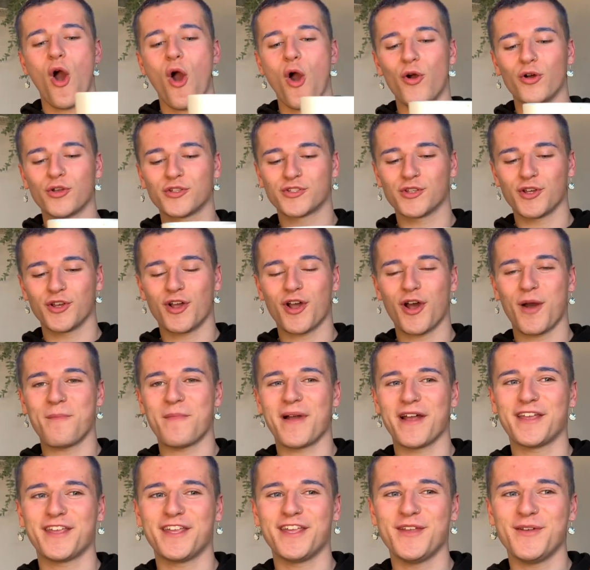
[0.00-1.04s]
Also got
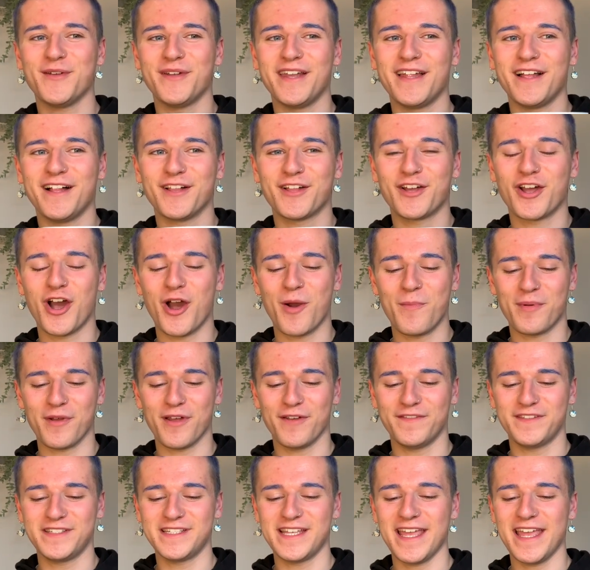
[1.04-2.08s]
my cute little cup
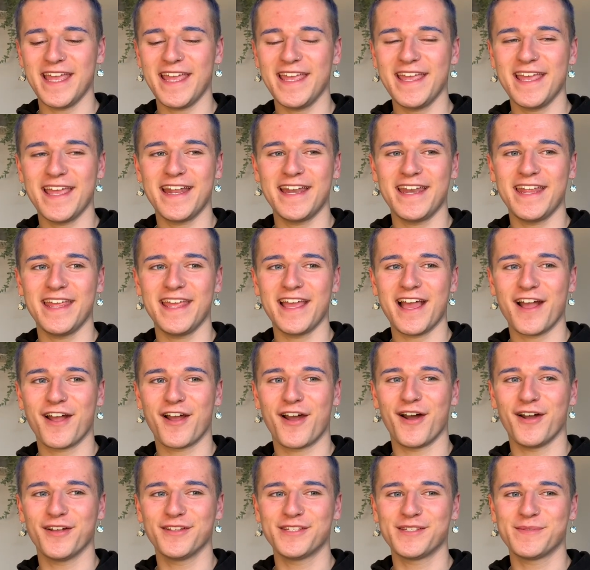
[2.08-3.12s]
of tea in here. I
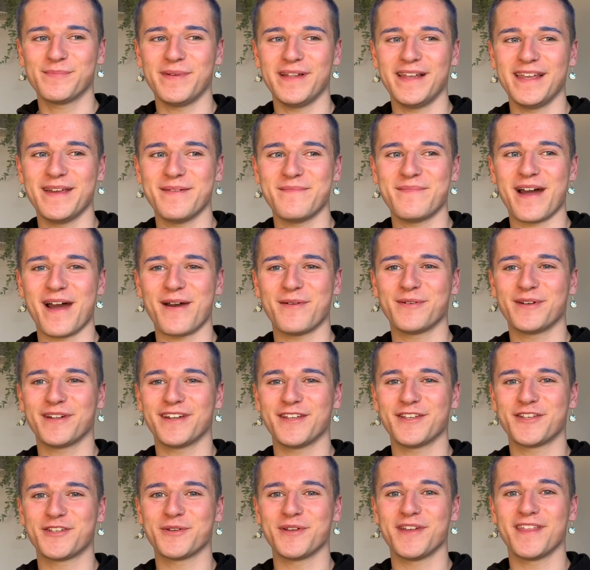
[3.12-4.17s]
can't spill it, but I want
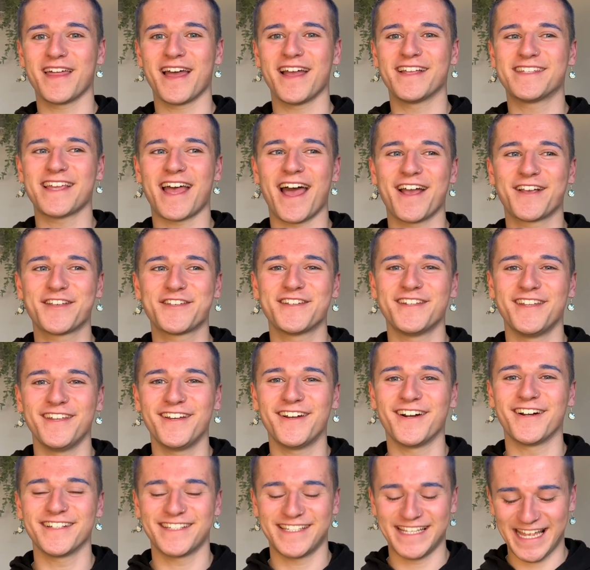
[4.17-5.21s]
to show you that it's actually
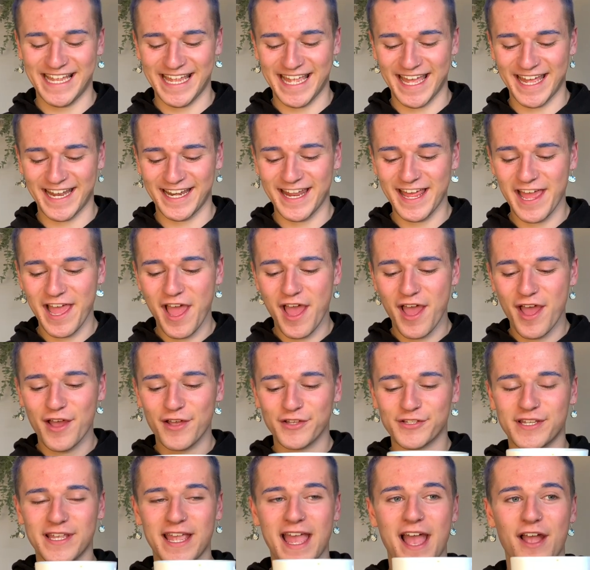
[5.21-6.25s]
got tea in.
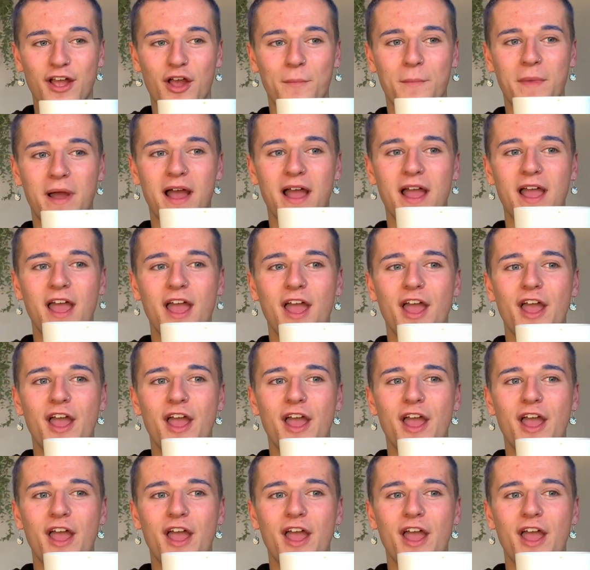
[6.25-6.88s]
So yeah, I got my